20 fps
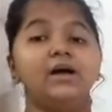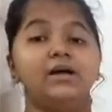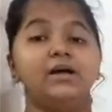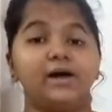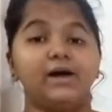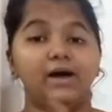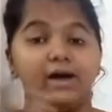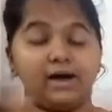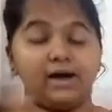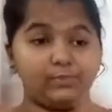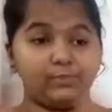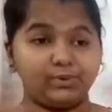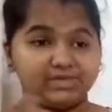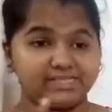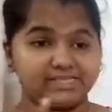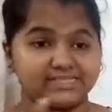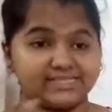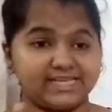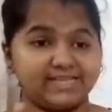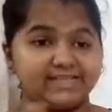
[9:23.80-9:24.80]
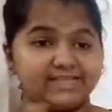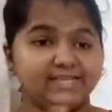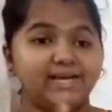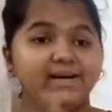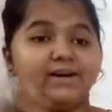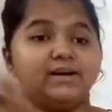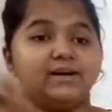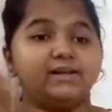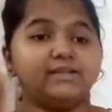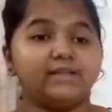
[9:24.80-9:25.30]

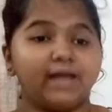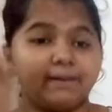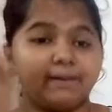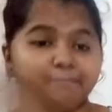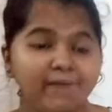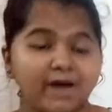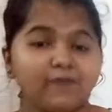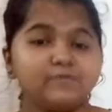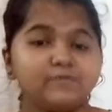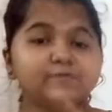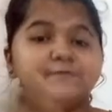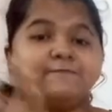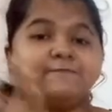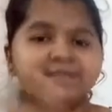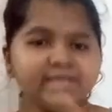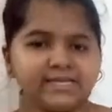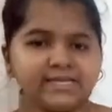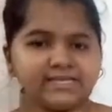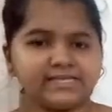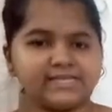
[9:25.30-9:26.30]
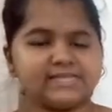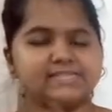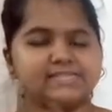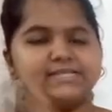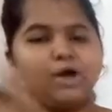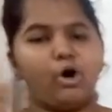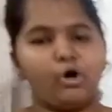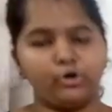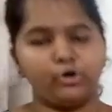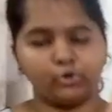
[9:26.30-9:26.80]
the amount of heatness
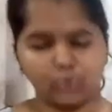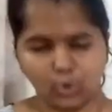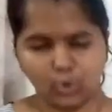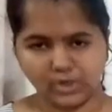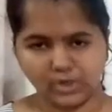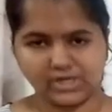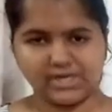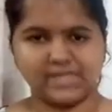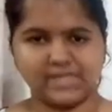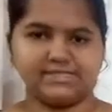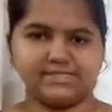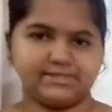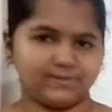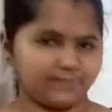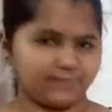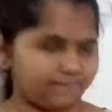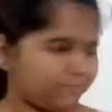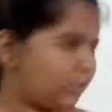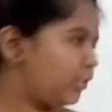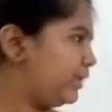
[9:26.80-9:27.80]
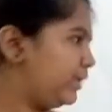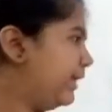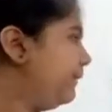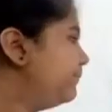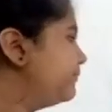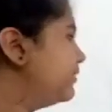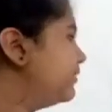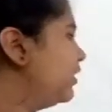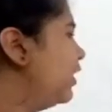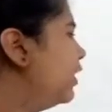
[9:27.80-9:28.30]
or coldness. Okay?
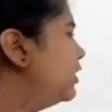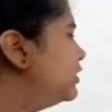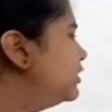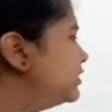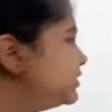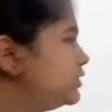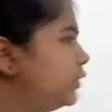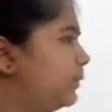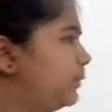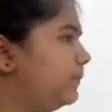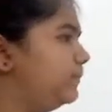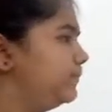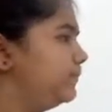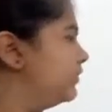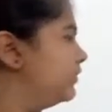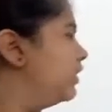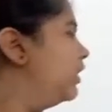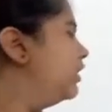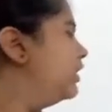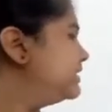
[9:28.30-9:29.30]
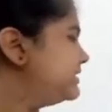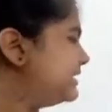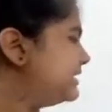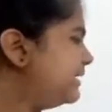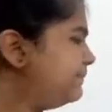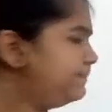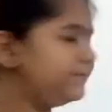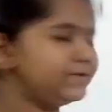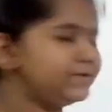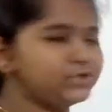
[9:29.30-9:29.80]
So,
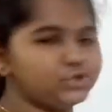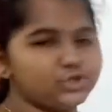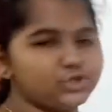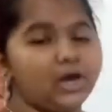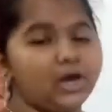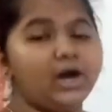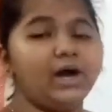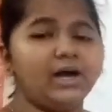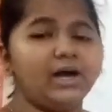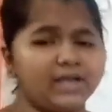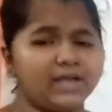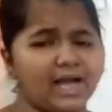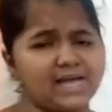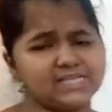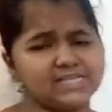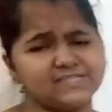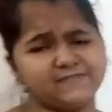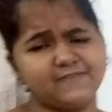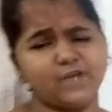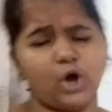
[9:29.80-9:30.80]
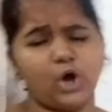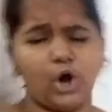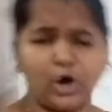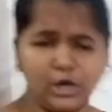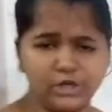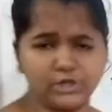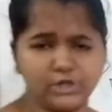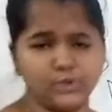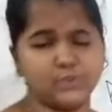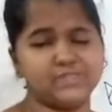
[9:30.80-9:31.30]
temperature, as we
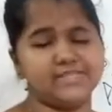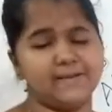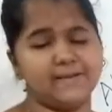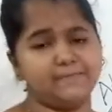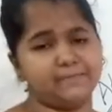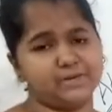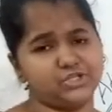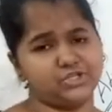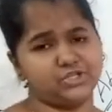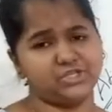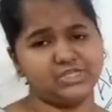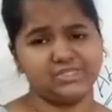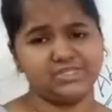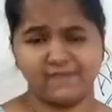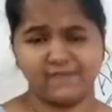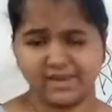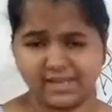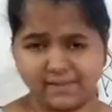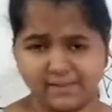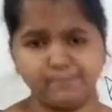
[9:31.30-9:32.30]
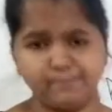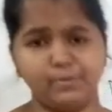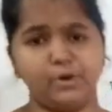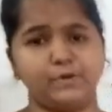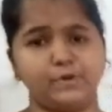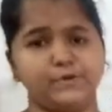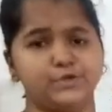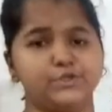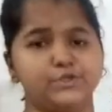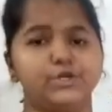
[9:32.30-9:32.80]
all know, temperature is very
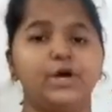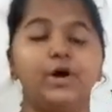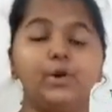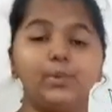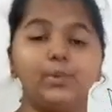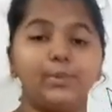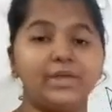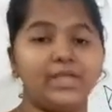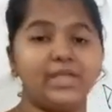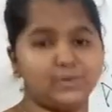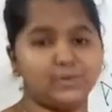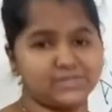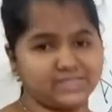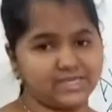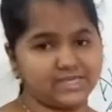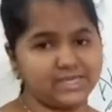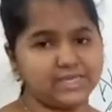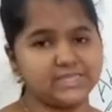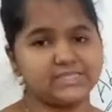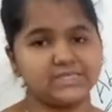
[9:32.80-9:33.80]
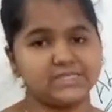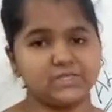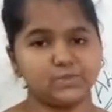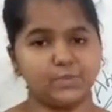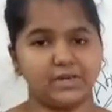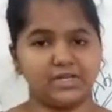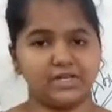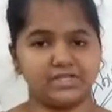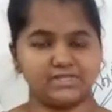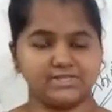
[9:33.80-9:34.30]
important. We use heaters
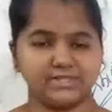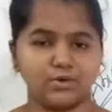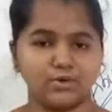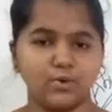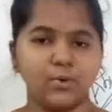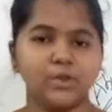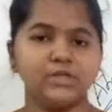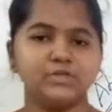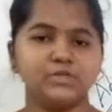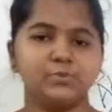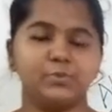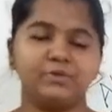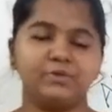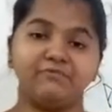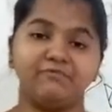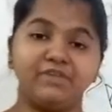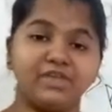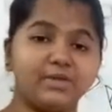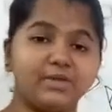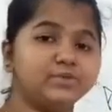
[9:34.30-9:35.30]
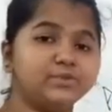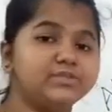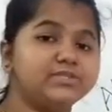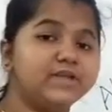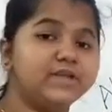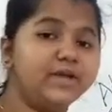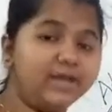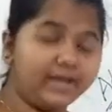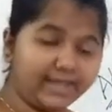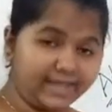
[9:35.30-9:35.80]
when it's cold, when we use
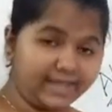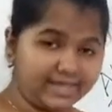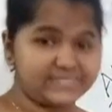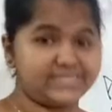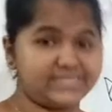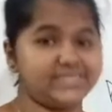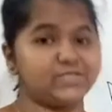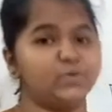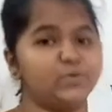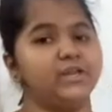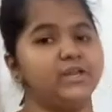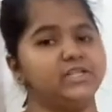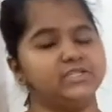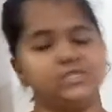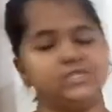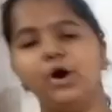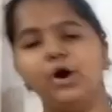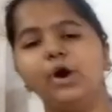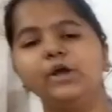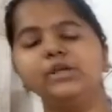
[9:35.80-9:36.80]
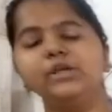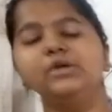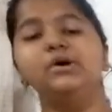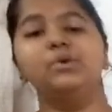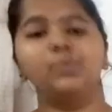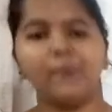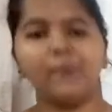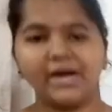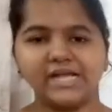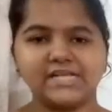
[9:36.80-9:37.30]
ACs when it's hot.
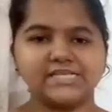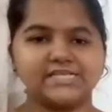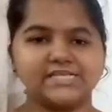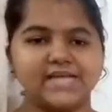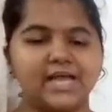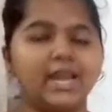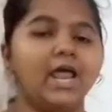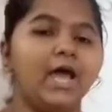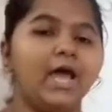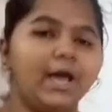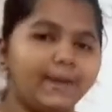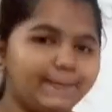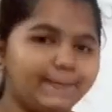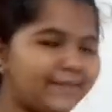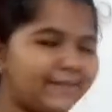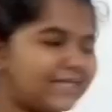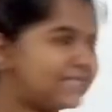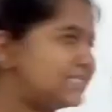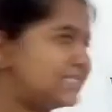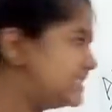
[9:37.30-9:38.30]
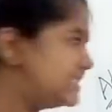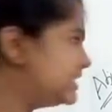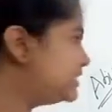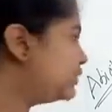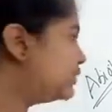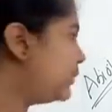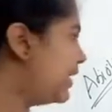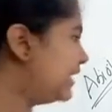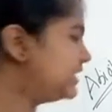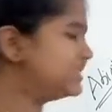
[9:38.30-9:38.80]
Why is that? Because to
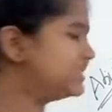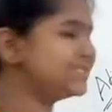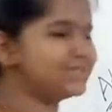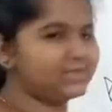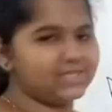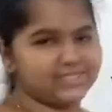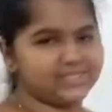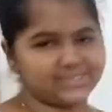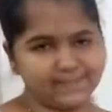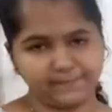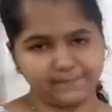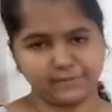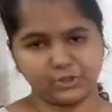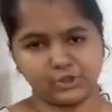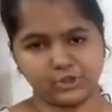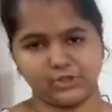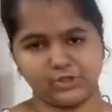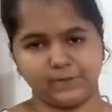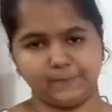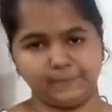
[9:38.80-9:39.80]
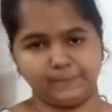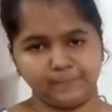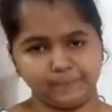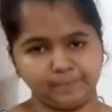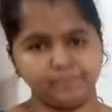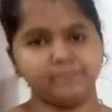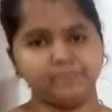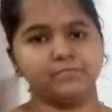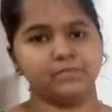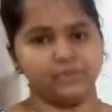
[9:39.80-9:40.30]
adjust the temperature.
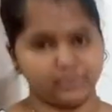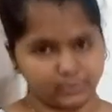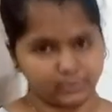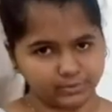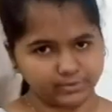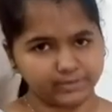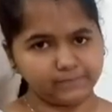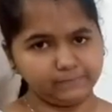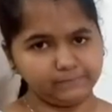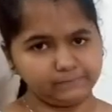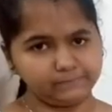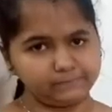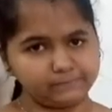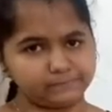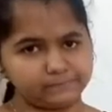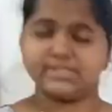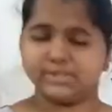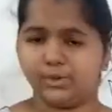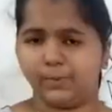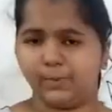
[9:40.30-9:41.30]
Okay? So,